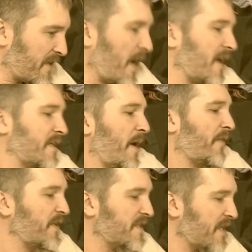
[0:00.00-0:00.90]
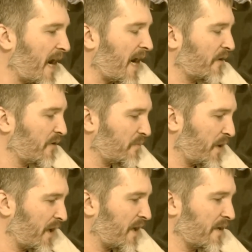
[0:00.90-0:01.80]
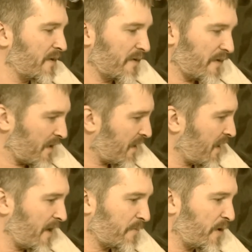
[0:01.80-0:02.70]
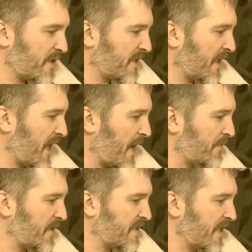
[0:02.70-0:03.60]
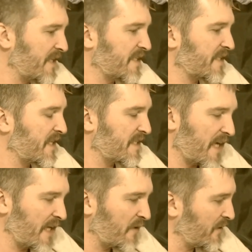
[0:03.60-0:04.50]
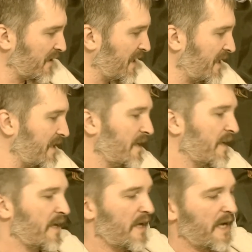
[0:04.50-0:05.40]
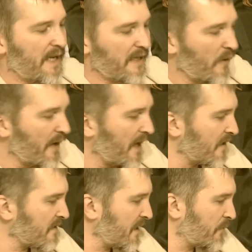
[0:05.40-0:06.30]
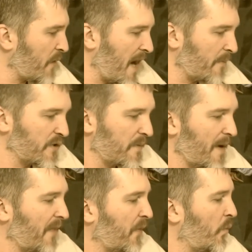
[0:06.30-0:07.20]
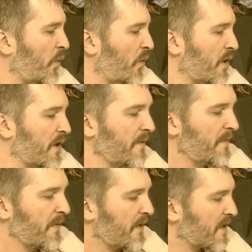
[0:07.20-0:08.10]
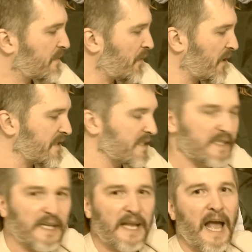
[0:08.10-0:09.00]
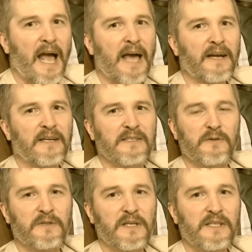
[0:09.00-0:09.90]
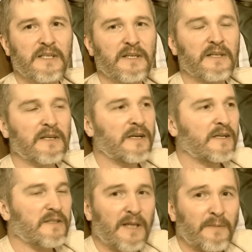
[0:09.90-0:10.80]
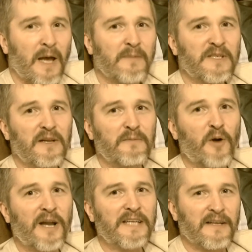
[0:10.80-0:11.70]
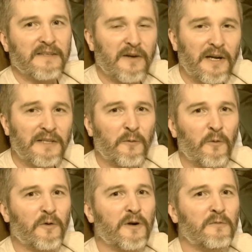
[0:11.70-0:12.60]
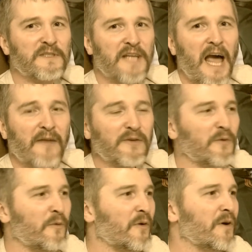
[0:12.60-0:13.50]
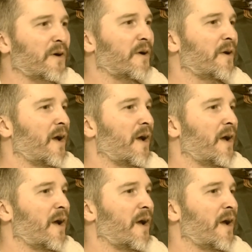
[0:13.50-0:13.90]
They talked about this guy who had been in a prison camp that said he just continually and incoherently rambled about the war, experiences that he had, and his religion. So sometimes you didn't break down during the war, it was after the war.